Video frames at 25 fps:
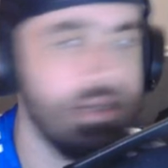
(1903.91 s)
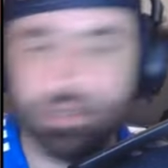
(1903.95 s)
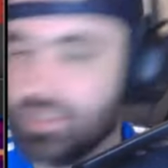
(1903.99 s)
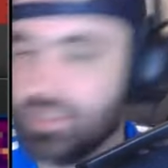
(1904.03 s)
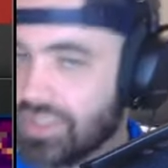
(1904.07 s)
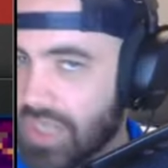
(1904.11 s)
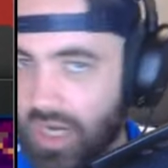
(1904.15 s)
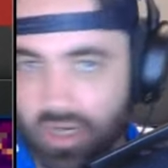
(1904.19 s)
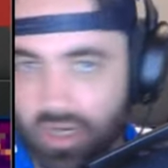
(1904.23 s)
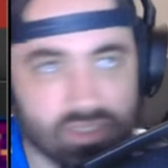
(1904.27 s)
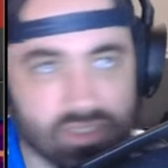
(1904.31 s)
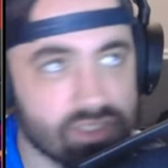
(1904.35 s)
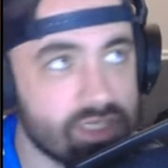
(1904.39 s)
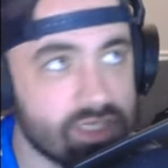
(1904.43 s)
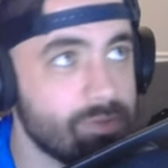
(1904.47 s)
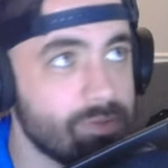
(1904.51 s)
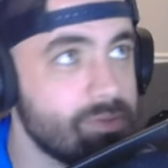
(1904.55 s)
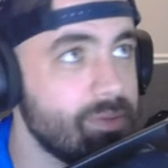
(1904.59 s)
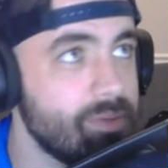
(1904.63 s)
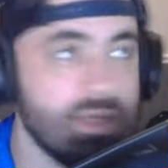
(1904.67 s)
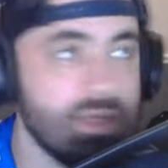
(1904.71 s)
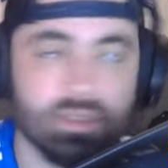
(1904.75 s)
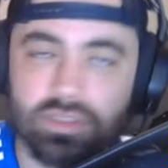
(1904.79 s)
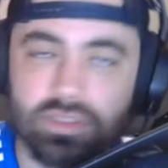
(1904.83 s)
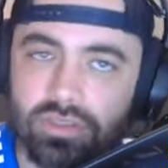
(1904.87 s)
Shout out to Skip
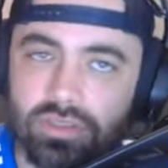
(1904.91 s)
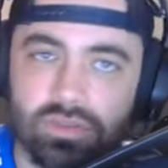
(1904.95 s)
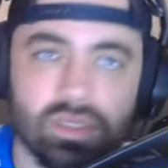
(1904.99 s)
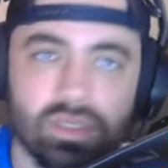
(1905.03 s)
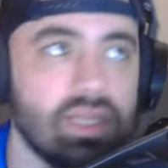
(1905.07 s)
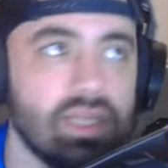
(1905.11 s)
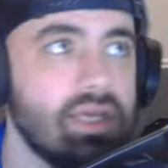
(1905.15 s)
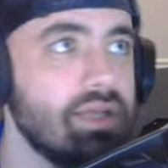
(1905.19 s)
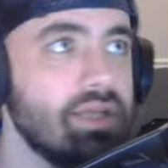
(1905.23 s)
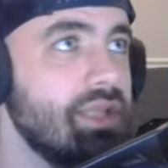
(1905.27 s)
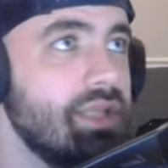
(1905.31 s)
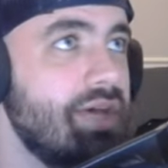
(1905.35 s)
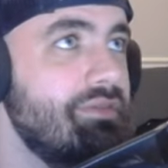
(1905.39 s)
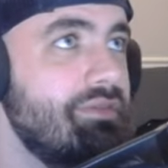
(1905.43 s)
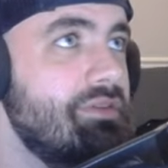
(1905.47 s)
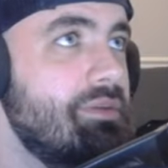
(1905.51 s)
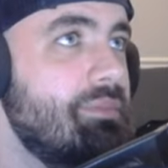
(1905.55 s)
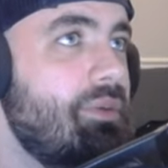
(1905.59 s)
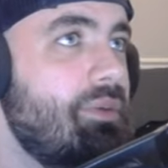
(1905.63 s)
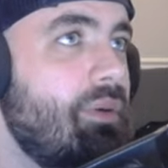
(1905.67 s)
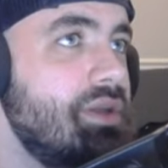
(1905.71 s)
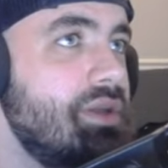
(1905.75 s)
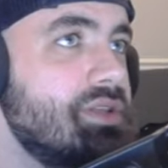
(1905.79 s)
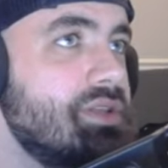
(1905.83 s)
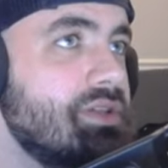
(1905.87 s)
to My Lou getting 11
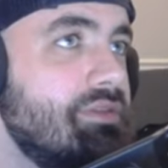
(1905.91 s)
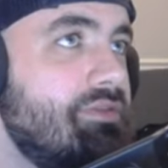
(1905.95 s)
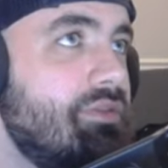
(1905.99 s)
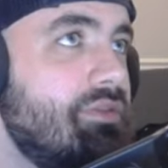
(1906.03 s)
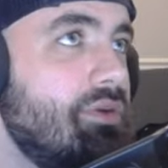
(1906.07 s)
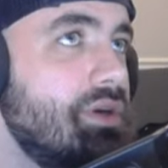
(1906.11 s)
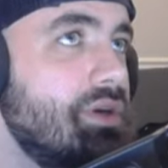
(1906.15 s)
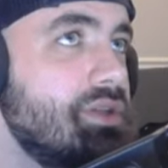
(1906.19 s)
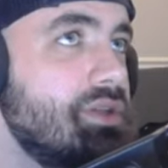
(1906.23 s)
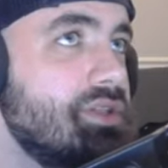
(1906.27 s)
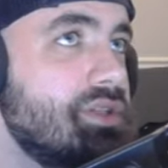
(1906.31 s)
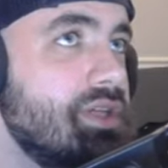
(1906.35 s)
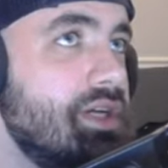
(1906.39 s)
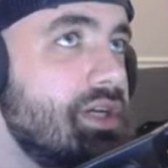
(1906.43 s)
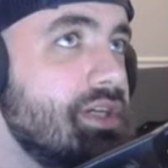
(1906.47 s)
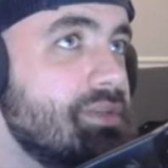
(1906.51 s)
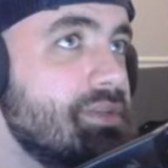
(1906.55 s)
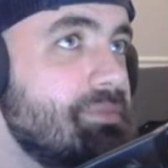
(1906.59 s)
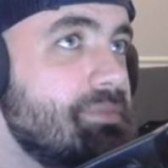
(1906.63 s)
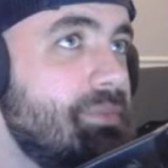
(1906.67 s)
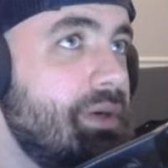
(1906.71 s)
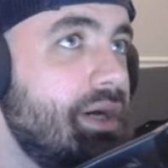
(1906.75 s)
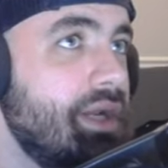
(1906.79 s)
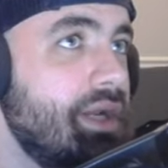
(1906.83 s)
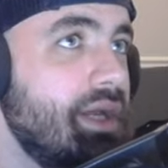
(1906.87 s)
points and 4 assists.
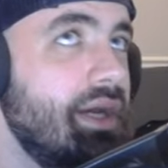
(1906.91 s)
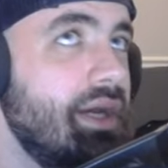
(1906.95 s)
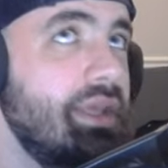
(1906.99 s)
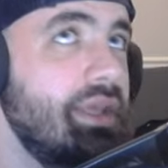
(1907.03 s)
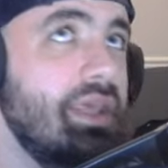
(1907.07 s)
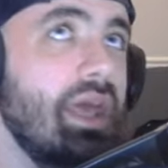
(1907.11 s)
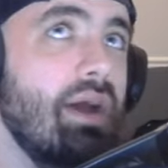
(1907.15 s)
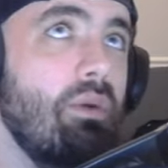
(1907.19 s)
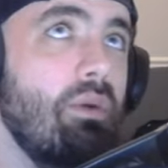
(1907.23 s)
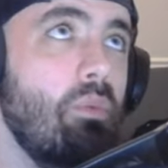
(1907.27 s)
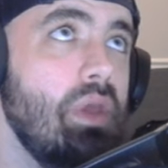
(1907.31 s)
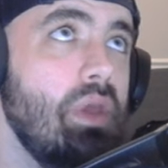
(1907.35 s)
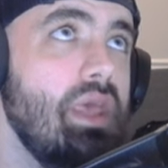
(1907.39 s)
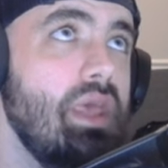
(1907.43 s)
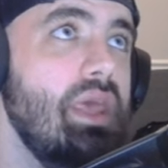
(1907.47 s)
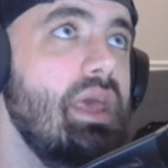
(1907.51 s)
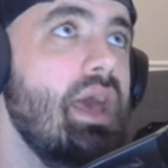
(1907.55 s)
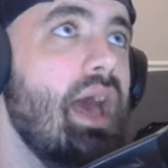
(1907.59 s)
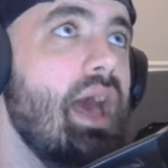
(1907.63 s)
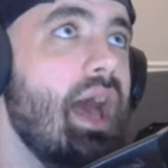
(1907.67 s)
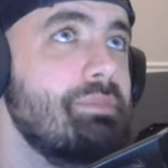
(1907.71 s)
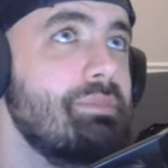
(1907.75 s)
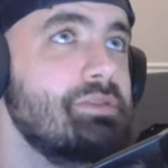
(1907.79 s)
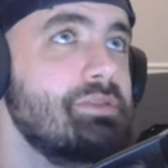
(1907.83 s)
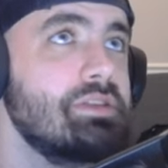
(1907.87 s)
But yeah, we
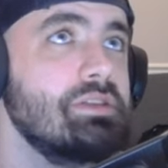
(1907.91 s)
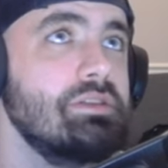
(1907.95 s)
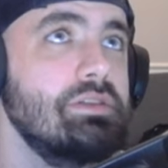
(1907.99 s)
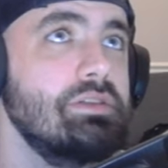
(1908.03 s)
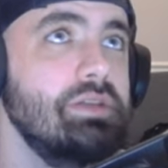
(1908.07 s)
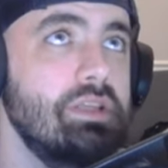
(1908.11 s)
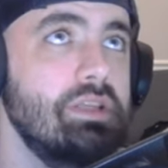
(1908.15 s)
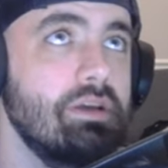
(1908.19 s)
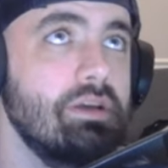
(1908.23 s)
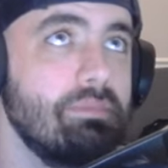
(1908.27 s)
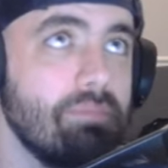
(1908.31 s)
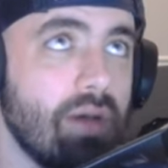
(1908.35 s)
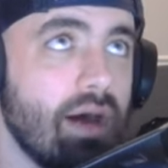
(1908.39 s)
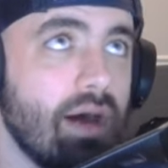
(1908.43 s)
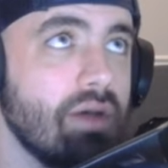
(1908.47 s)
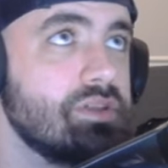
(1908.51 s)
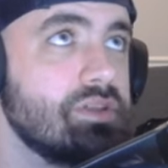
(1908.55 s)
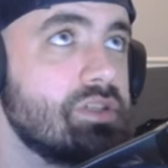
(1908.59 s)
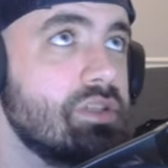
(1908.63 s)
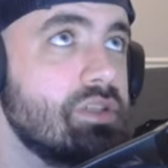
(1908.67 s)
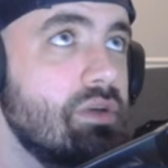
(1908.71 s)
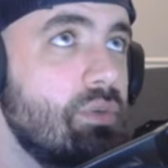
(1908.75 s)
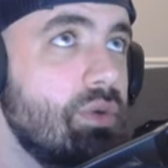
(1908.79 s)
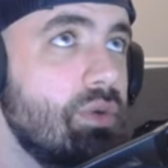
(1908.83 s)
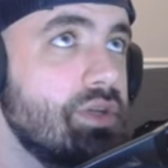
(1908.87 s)
absolutely
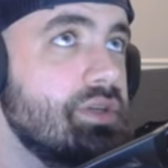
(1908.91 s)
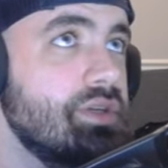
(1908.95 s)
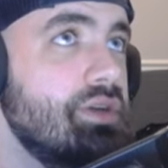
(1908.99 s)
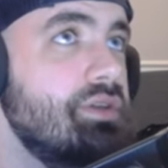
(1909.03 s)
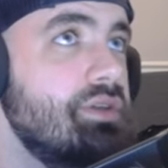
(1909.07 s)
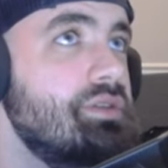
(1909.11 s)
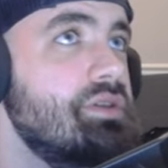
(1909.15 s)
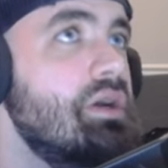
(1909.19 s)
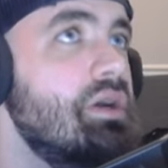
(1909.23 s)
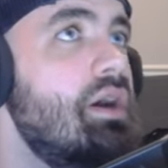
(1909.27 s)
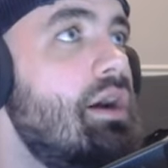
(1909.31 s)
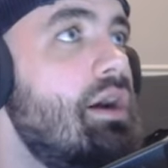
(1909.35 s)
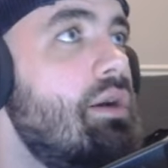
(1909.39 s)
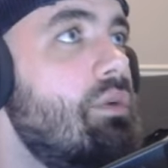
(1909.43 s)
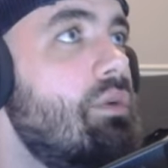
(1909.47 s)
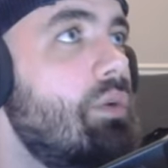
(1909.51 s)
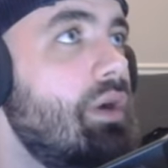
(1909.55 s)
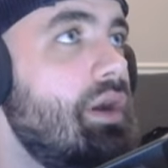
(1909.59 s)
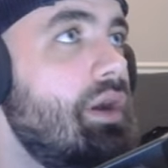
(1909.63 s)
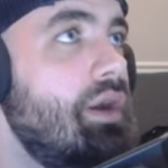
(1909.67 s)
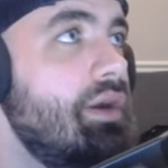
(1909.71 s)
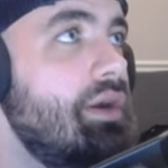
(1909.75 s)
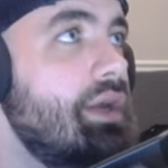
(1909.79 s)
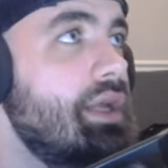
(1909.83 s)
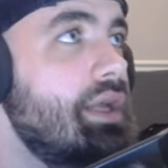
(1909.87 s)
demolished the Wizards.
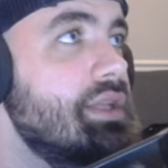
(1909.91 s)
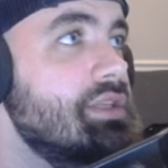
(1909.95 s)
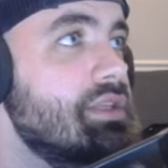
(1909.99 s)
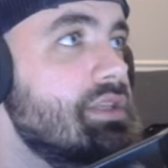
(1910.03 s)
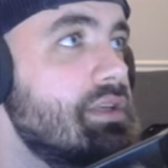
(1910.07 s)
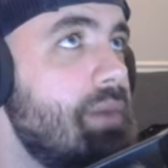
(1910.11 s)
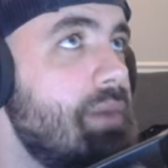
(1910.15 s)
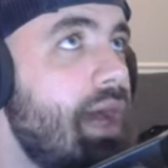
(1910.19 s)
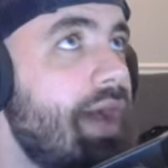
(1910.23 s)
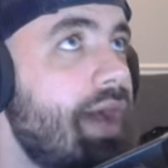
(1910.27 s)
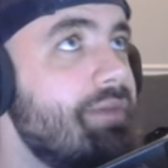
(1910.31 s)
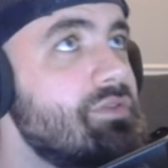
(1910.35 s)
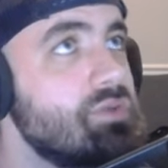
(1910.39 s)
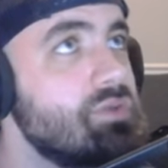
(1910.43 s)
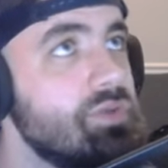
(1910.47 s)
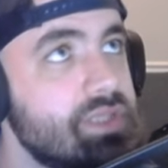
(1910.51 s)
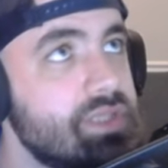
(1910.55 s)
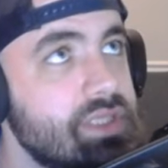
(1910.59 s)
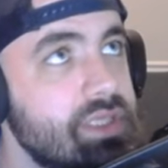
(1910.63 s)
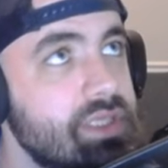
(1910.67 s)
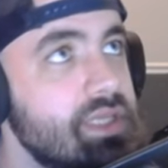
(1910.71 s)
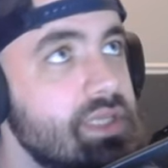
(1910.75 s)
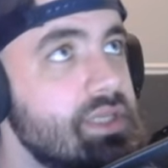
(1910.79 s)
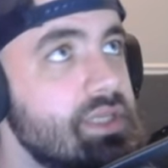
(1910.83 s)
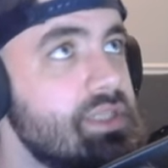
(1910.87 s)
We're here against the Mavs. We've
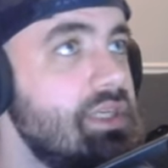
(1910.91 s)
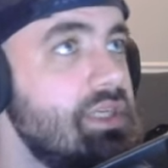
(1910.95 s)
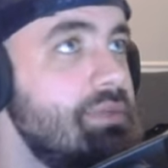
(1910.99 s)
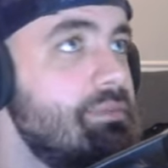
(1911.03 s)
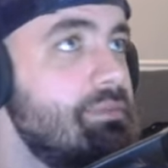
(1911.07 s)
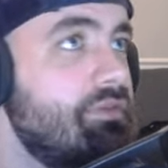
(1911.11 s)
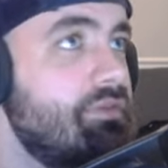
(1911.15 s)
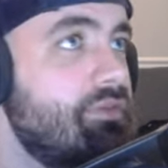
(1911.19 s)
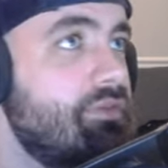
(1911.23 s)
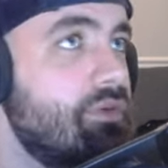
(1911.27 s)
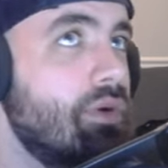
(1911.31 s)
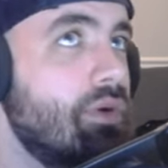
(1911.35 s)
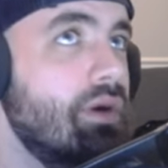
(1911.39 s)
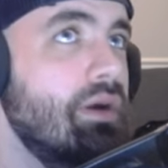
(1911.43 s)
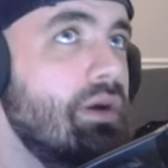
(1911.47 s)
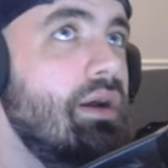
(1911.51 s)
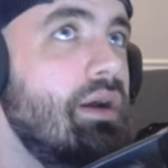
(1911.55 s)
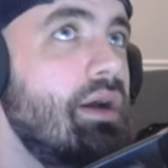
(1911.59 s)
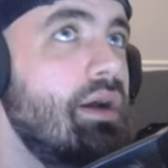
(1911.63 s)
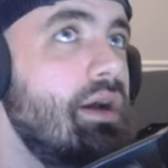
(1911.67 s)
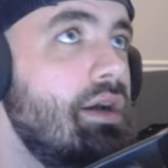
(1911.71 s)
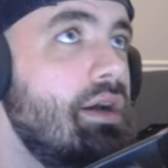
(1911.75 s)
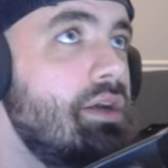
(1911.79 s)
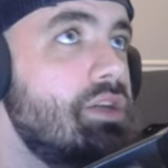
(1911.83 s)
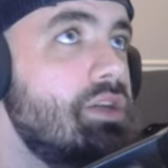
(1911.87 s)
seen this team before.
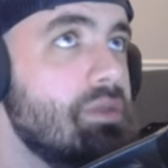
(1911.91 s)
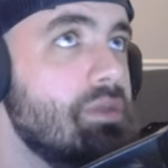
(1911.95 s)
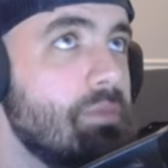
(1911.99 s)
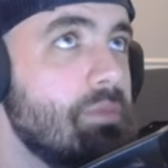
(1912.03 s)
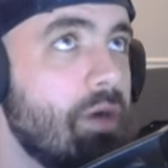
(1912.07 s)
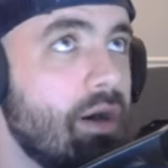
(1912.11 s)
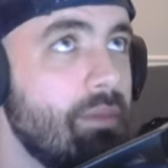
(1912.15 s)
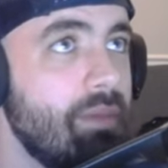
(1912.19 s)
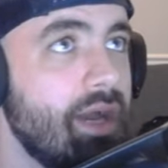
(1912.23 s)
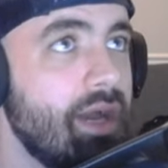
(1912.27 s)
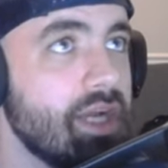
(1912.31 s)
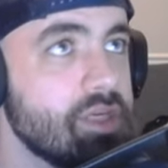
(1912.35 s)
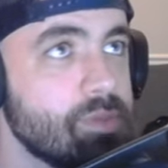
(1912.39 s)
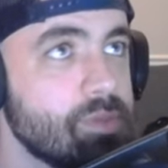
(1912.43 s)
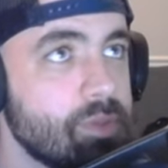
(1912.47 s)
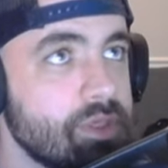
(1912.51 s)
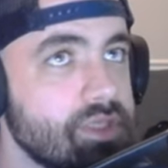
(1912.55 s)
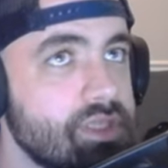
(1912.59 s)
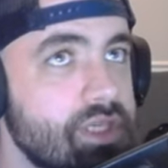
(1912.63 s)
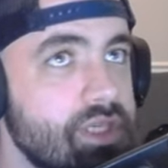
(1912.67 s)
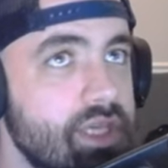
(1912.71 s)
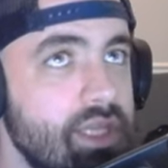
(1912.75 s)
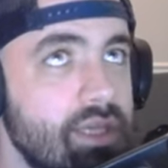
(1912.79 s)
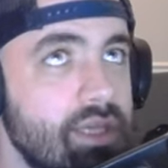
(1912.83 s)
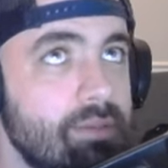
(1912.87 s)
Jamal
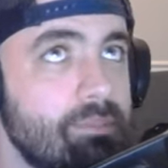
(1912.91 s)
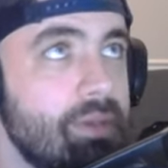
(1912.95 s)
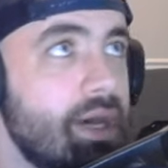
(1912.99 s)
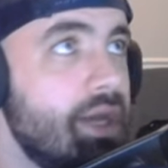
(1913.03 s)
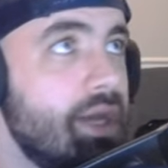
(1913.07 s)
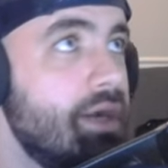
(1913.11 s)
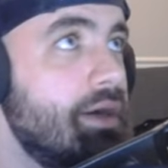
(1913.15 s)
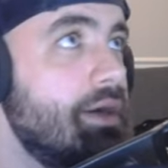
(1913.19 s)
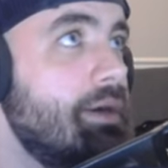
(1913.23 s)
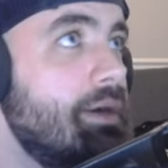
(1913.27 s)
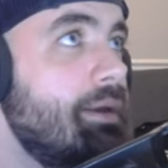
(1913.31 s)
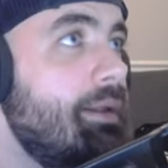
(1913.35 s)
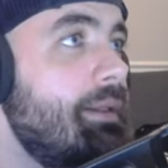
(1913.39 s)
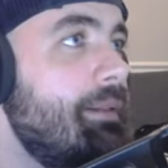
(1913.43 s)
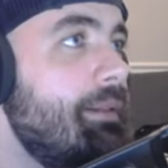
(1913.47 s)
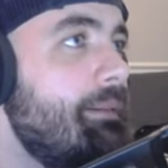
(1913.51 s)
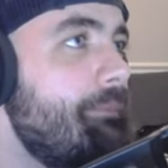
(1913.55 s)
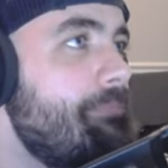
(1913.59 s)
Mashburn's getting better.